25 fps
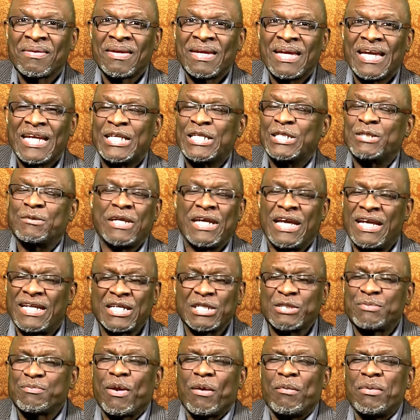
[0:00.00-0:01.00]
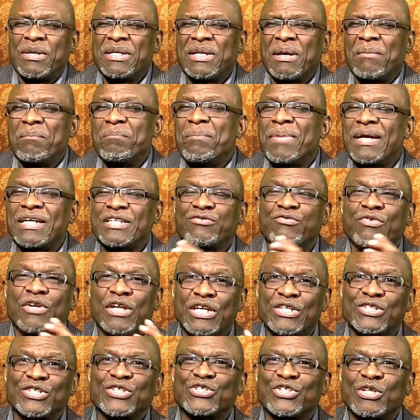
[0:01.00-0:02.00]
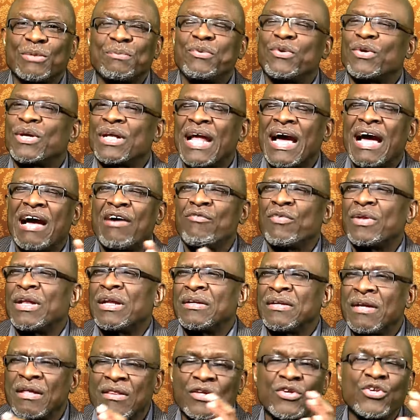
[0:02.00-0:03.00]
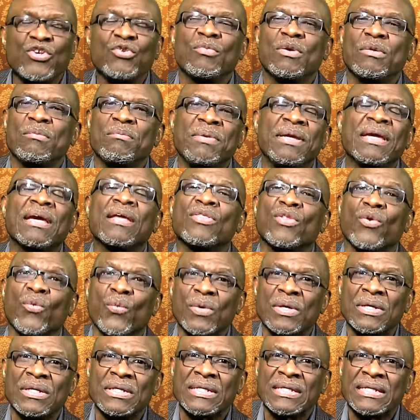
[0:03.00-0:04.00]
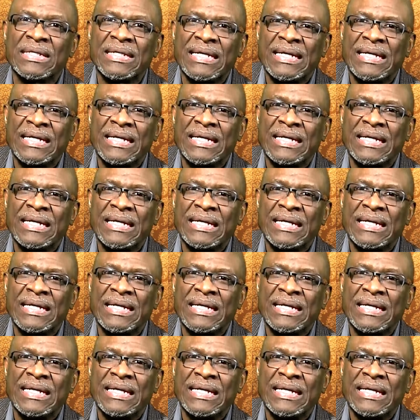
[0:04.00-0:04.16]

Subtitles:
It is probably the best relationship you can have with another human being in the world.